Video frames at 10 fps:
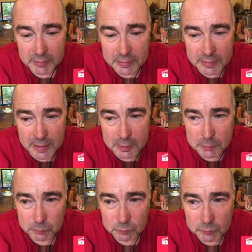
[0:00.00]
Now,
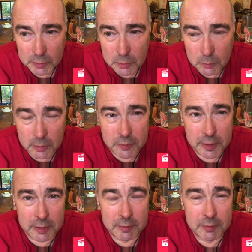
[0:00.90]
one
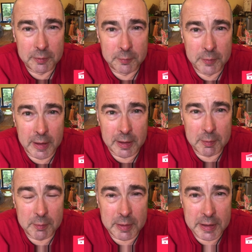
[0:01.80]
thing that
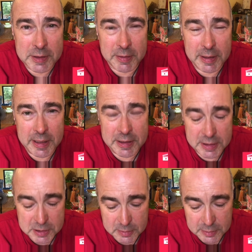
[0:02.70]
is very easy
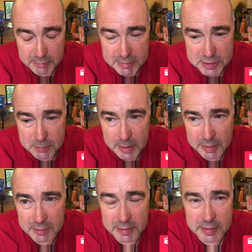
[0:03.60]
to underestimate
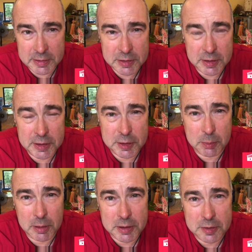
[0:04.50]
is the
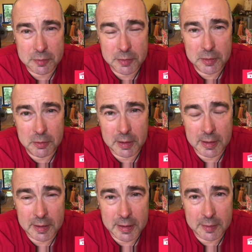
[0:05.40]
price of food.
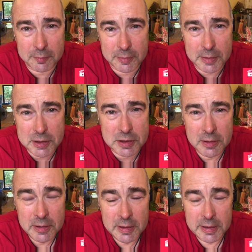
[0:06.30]
At first,
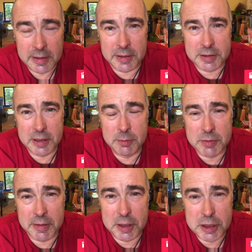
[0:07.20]
it seems
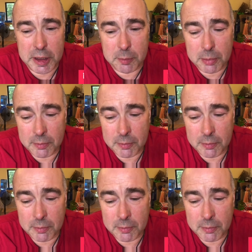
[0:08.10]
very cheap,